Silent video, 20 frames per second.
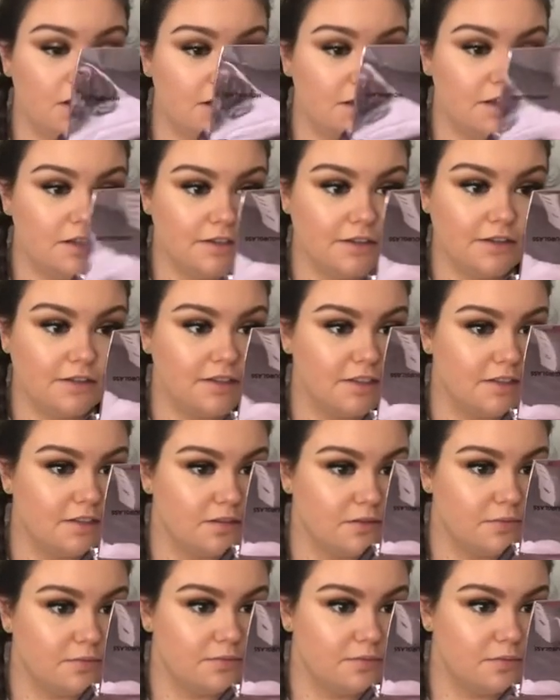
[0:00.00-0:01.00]
You don't need
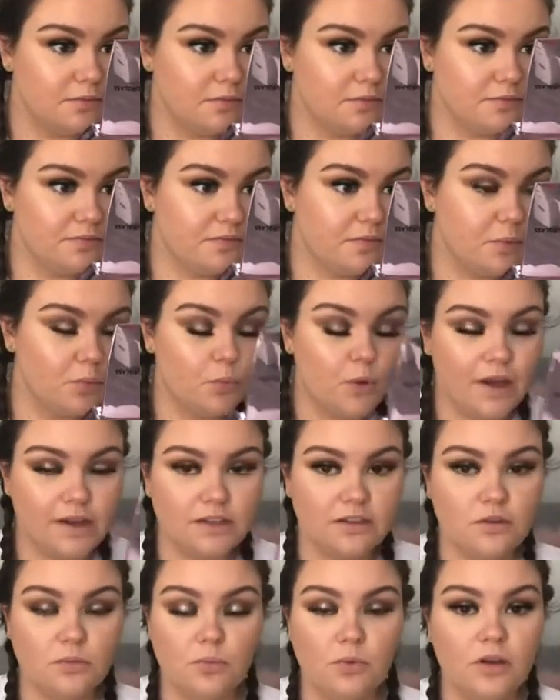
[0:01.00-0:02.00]
to whack
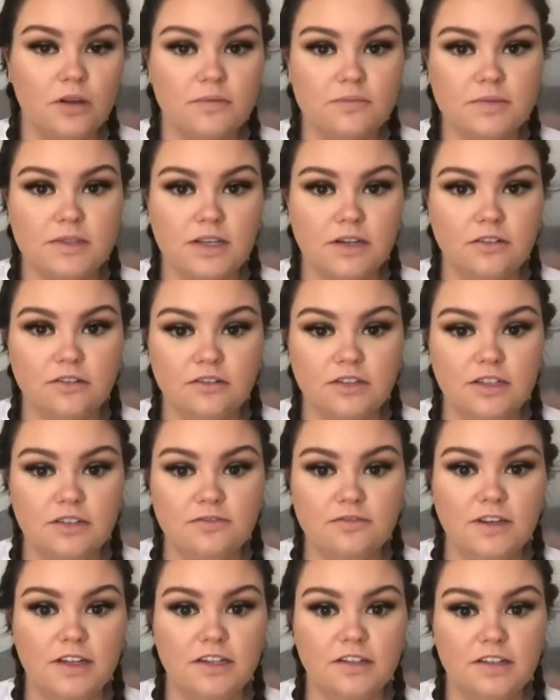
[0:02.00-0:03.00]
the wipes out or
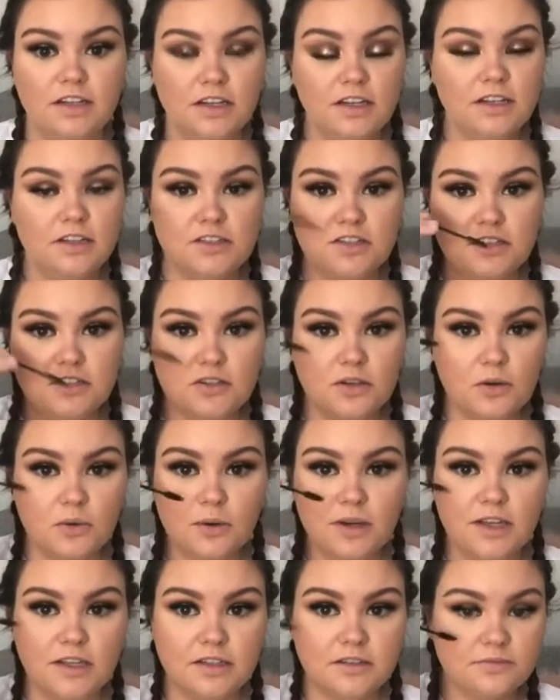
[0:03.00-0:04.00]
anything, just a
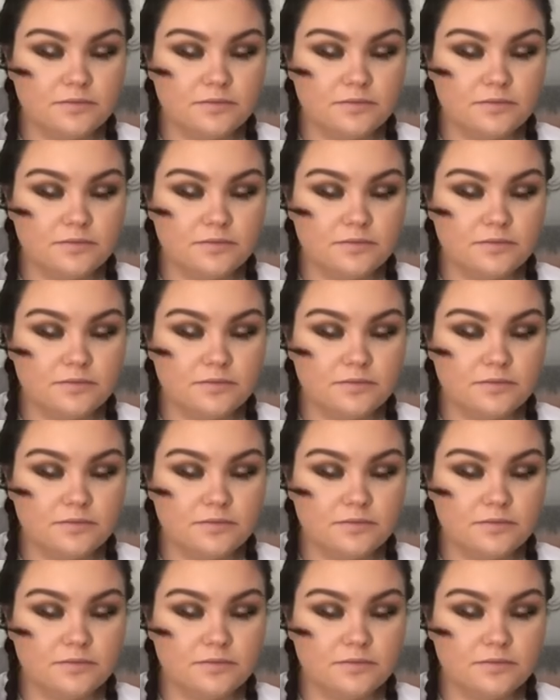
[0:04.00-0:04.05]
quick